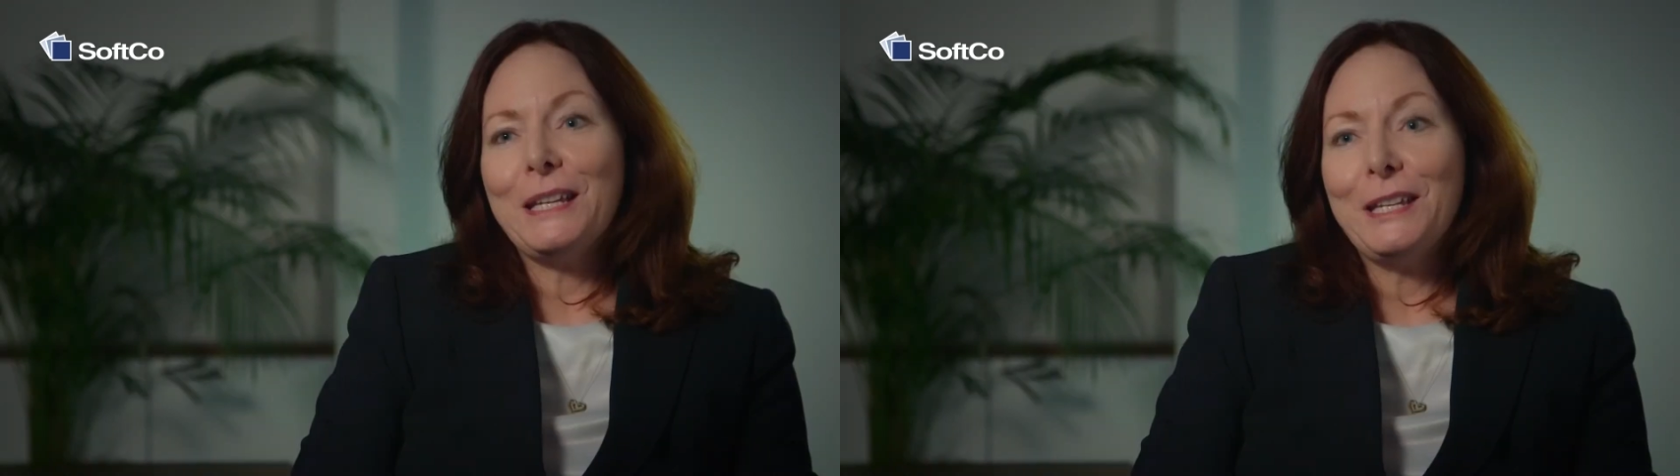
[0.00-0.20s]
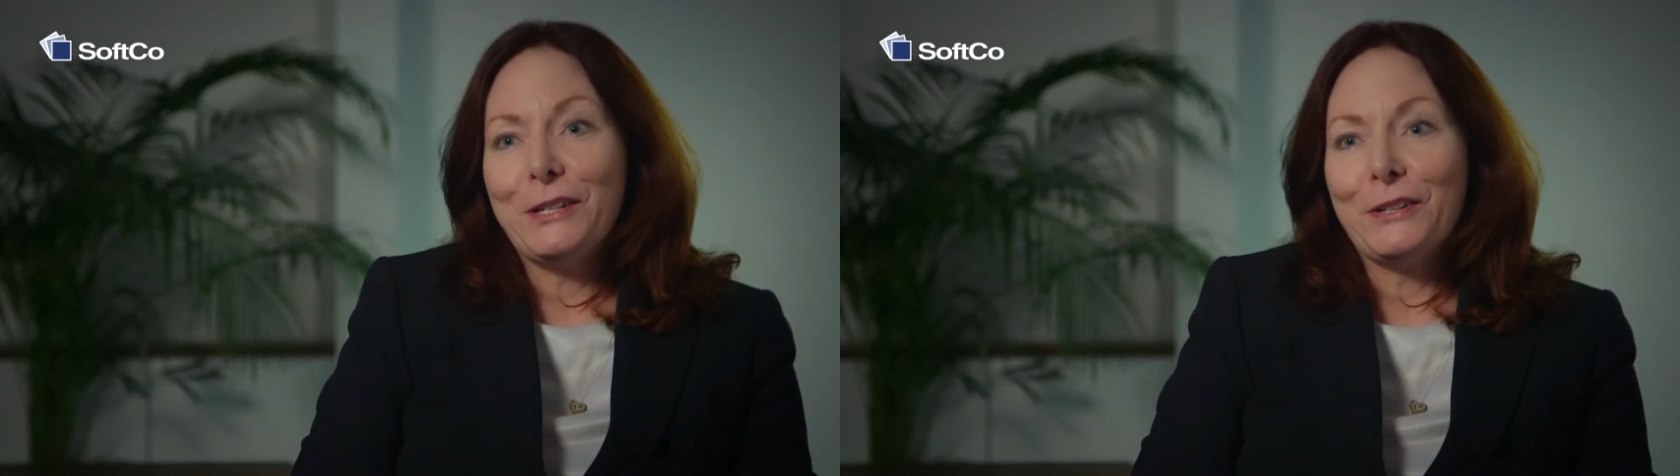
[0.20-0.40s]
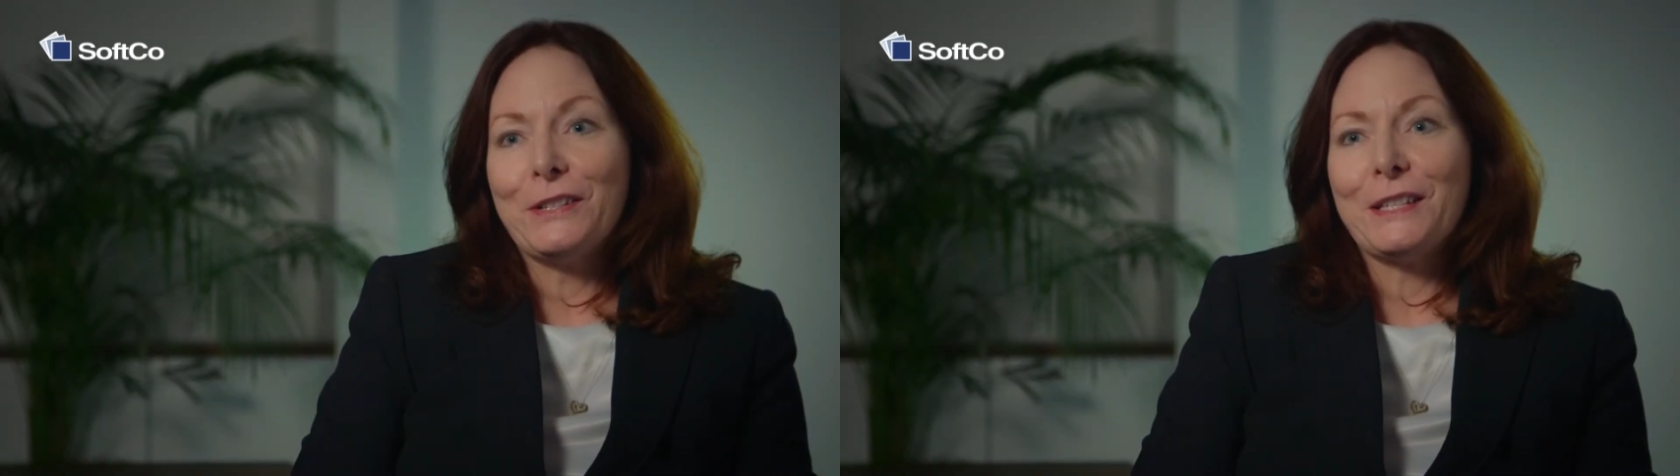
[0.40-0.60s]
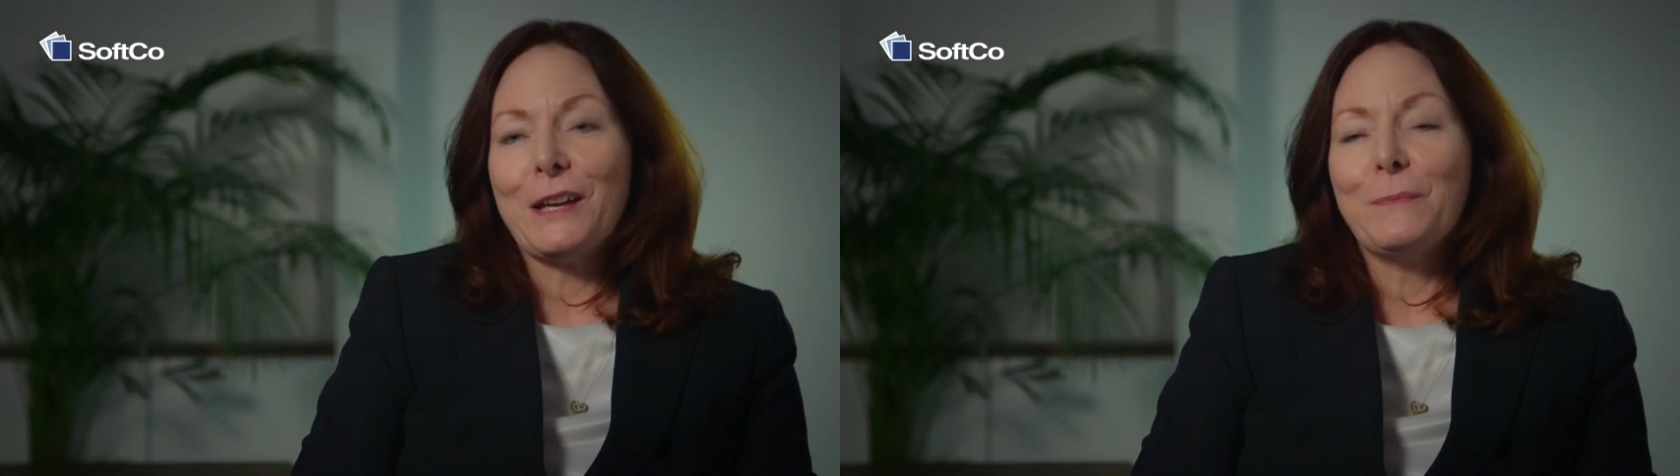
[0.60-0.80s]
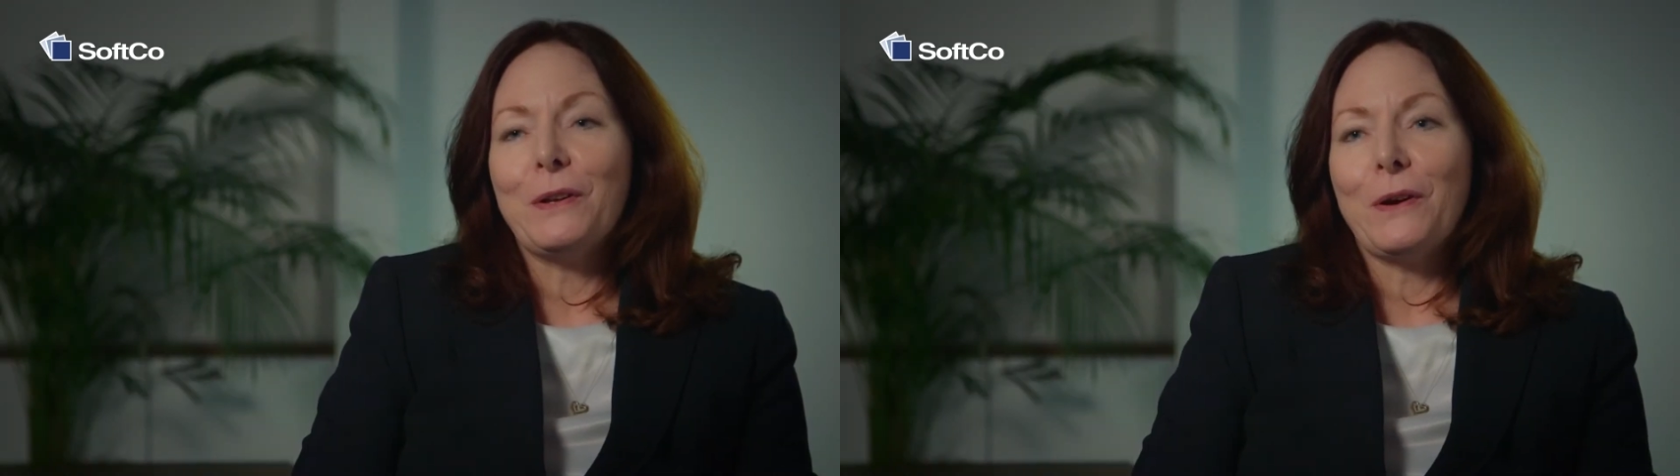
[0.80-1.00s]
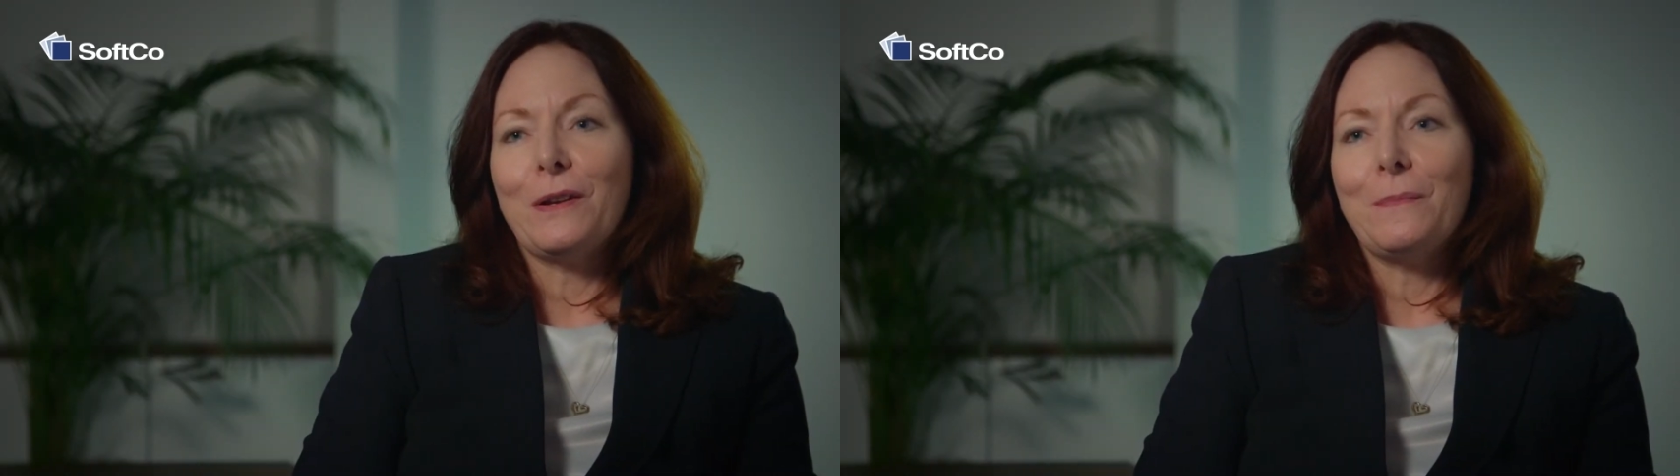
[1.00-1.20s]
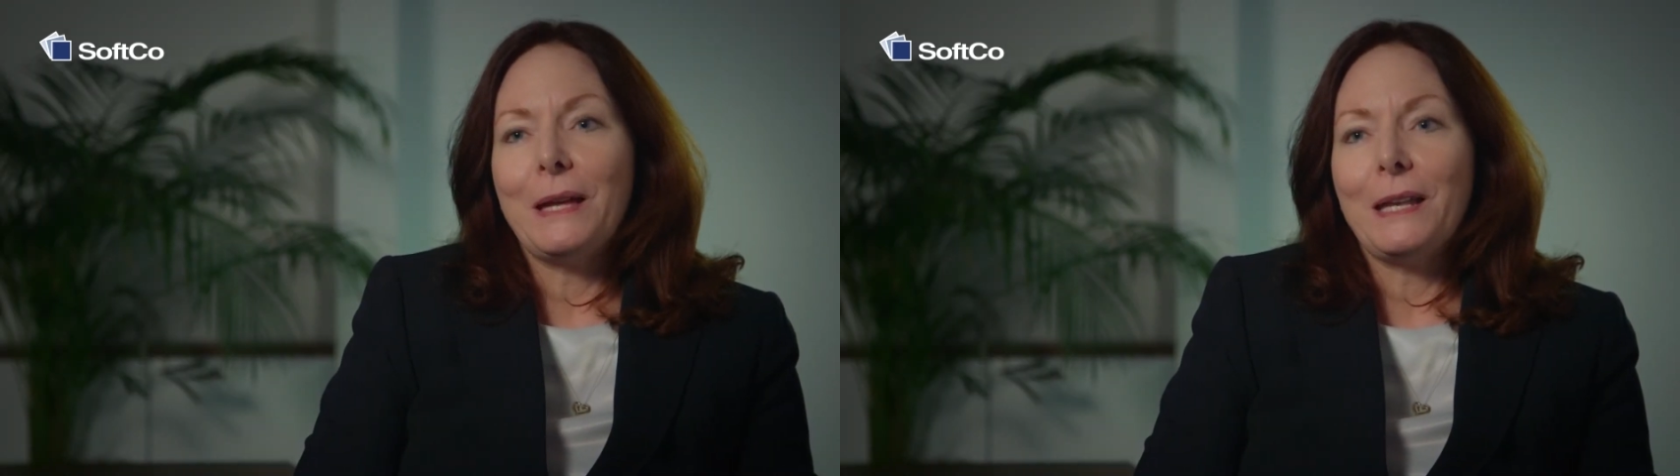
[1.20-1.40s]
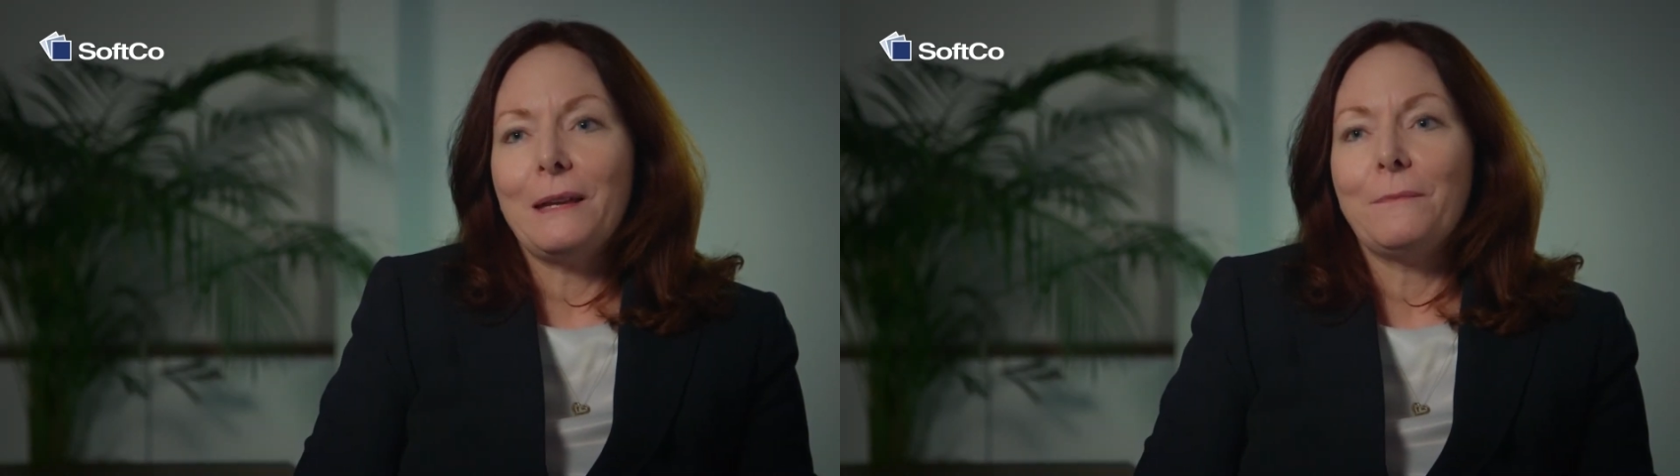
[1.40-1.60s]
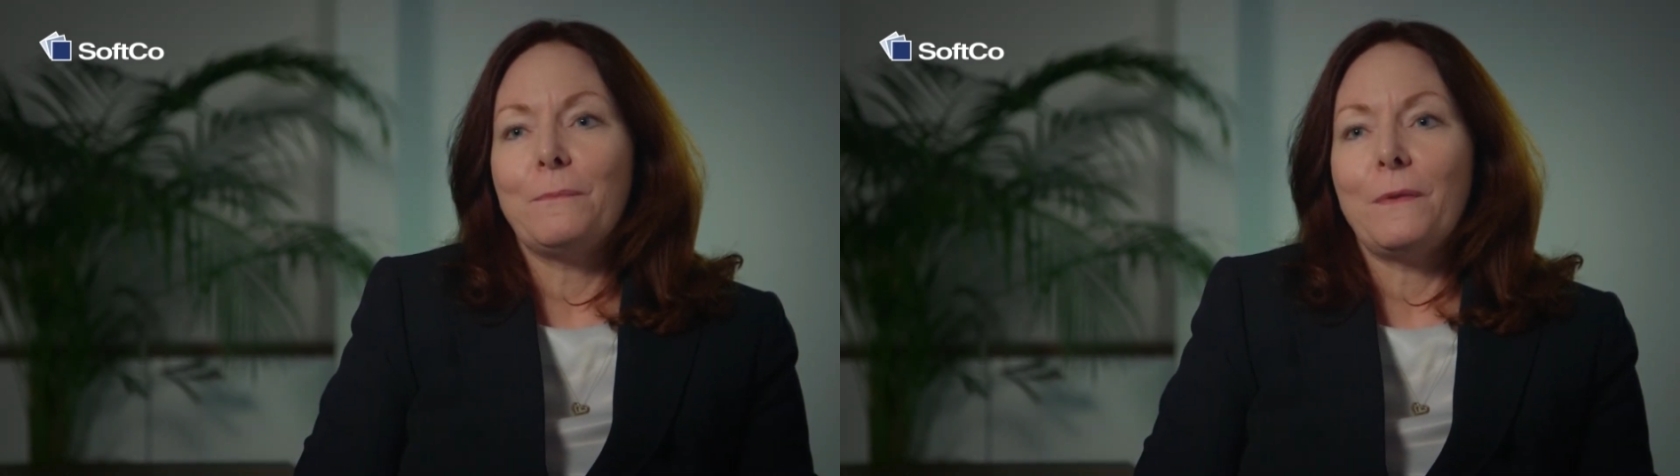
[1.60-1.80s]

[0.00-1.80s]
20 years, I've been automating